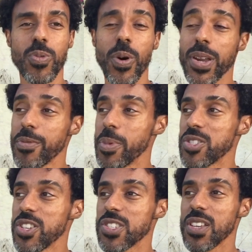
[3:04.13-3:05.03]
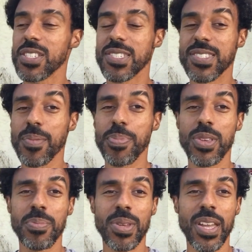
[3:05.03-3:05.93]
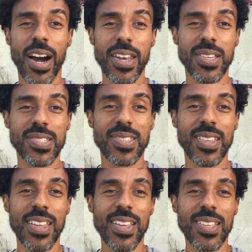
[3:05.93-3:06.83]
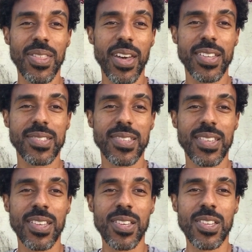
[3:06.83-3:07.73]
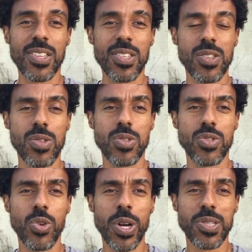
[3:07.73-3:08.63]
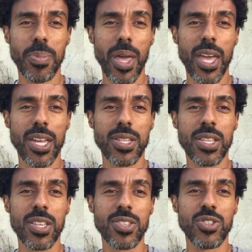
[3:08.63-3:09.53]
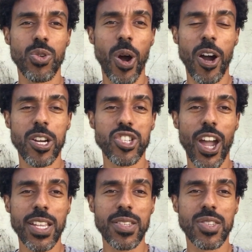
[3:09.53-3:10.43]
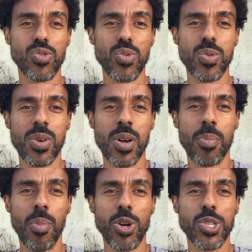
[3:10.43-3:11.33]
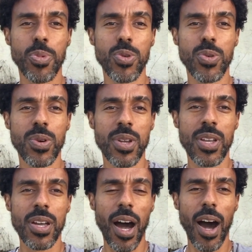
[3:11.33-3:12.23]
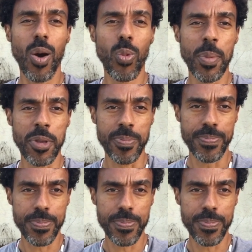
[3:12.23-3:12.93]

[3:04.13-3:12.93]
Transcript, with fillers: One of them is just simply be honest that you as a man, you are attracted to multiple uh, women.